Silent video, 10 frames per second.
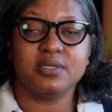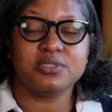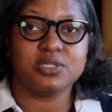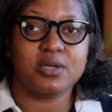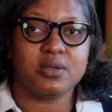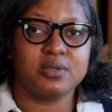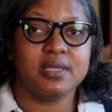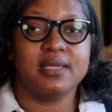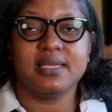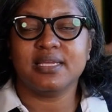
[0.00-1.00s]
So
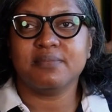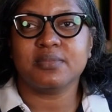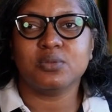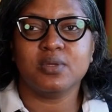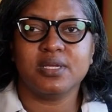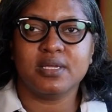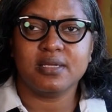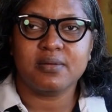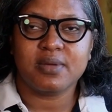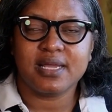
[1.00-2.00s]
if you want to
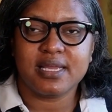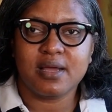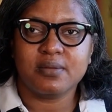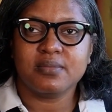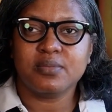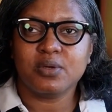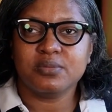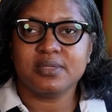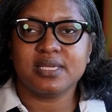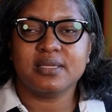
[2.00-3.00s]
right now go
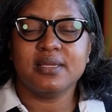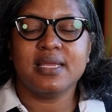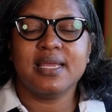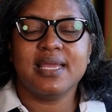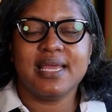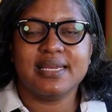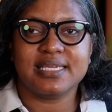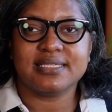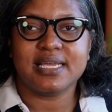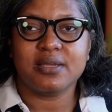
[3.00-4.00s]
over there and
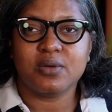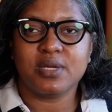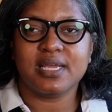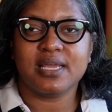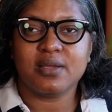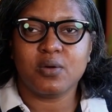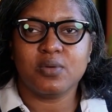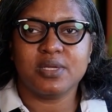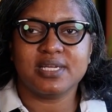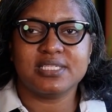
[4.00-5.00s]
get that, go ahead.
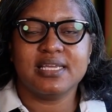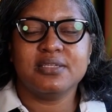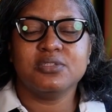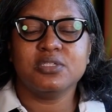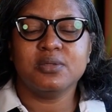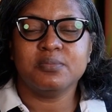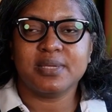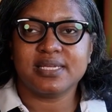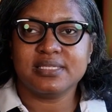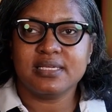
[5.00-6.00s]
We're going to take 2
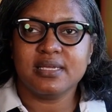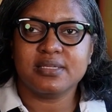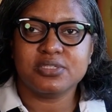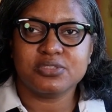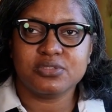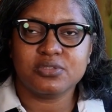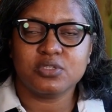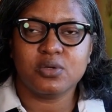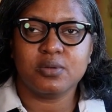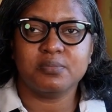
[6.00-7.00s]
minutes, just
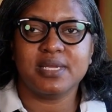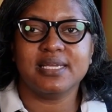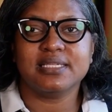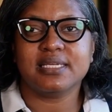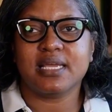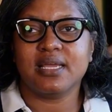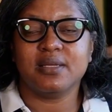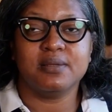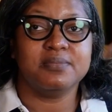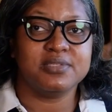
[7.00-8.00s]
2 minutes
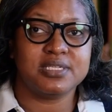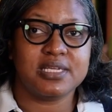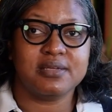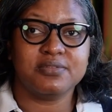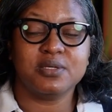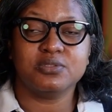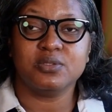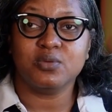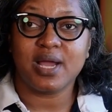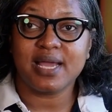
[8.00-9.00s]
to give those
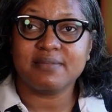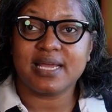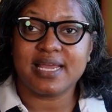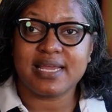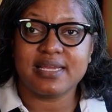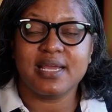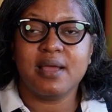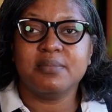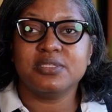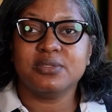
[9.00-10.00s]
who have not had the
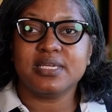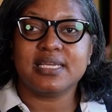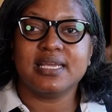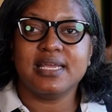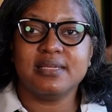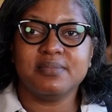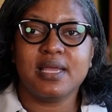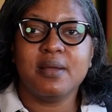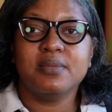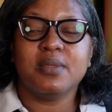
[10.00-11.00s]
opportunity yet. They were
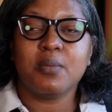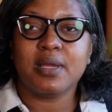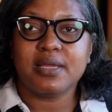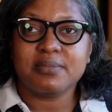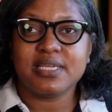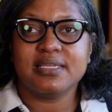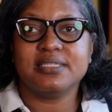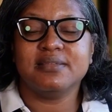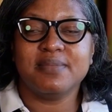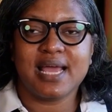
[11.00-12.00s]
like, oh, you know what? Let me get
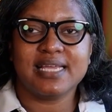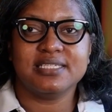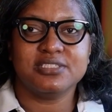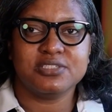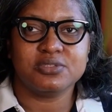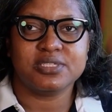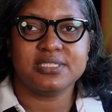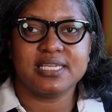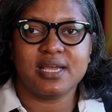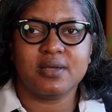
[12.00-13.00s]
this because I need to do this
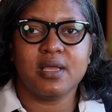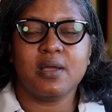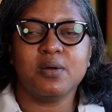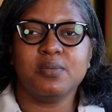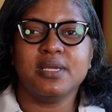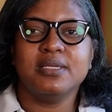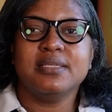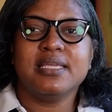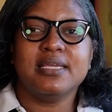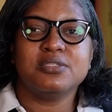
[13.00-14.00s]
now. We're going to
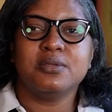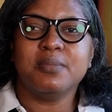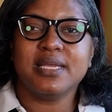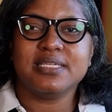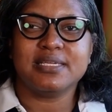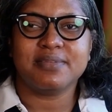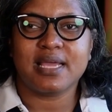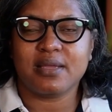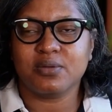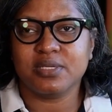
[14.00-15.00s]
take 2 minutes. If
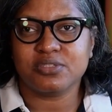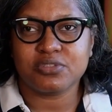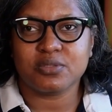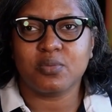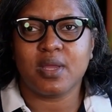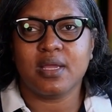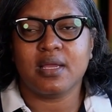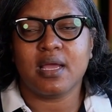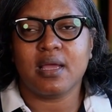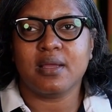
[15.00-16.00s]
not, go get you some water,
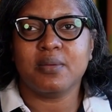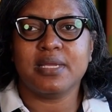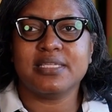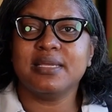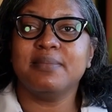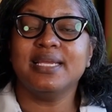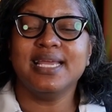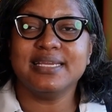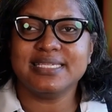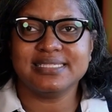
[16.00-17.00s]
go get something.
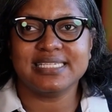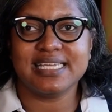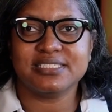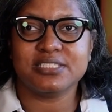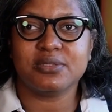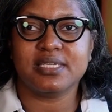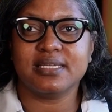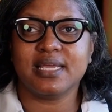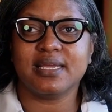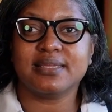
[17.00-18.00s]
And the next screen
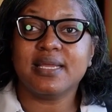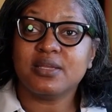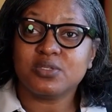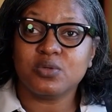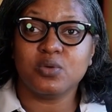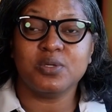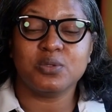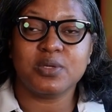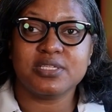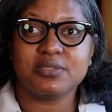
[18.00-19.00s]
that you are
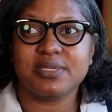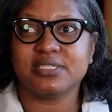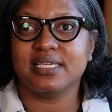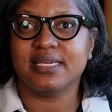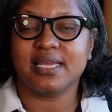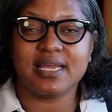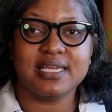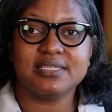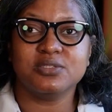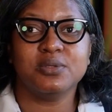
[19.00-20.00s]
going to be seeing
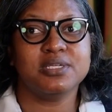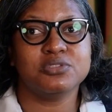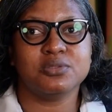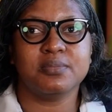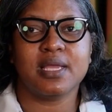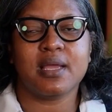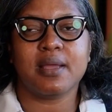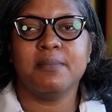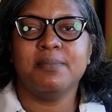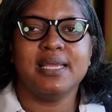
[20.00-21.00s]
is going to be
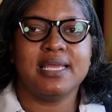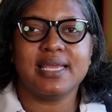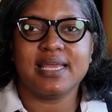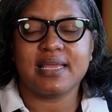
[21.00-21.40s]
me.